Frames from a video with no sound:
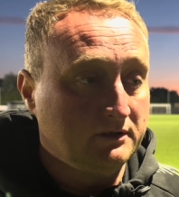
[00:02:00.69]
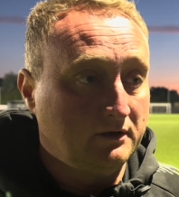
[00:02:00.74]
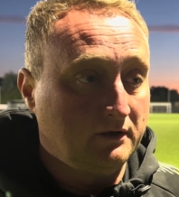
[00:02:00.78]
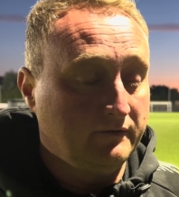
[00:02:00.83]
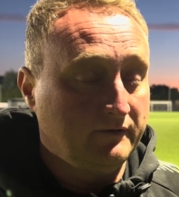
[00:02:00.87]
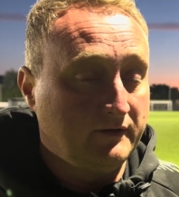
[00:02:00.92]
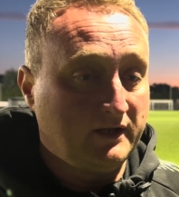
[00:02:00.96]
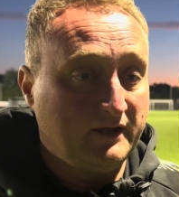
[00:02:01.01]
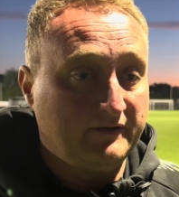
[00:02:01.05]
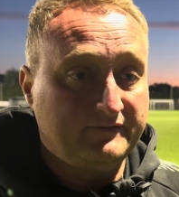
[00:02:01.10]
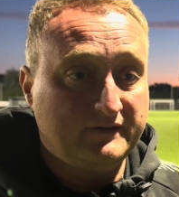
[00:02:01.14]

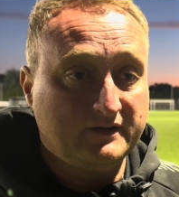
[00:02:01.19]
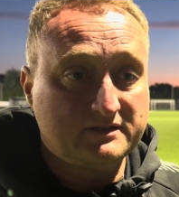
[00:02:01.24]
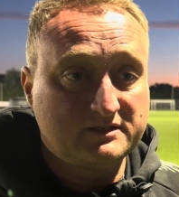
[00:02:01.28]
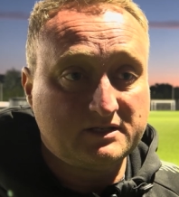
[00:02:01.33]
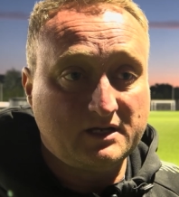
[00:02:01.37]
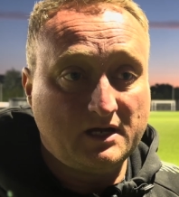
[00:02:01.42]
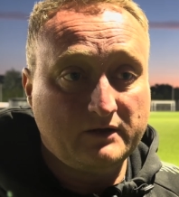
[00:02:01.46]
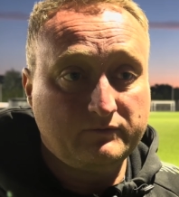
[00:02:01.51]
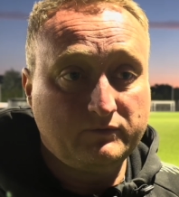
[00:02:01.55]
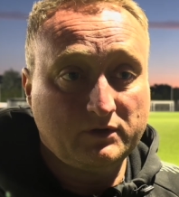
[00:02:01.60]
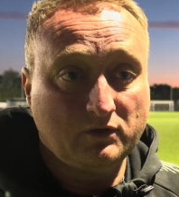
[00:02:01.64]
on the left hand
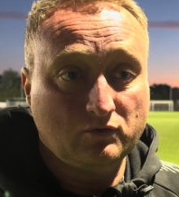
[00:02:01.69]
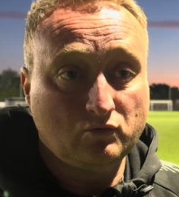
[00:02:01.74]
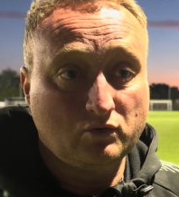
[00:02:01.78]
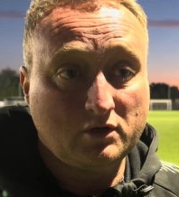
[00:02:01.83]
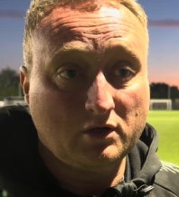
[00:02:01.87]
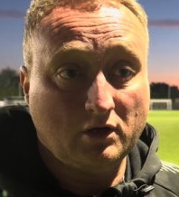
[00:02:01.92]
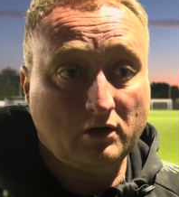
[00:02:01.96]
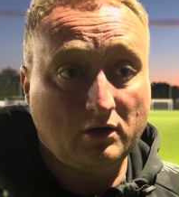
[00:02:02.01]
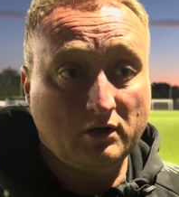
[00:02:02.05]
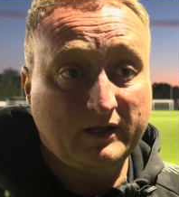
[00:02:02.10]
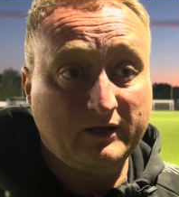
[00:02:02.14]
side with
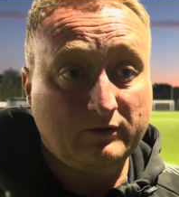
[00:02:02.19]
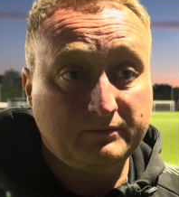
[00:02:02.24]
Luke Hall, help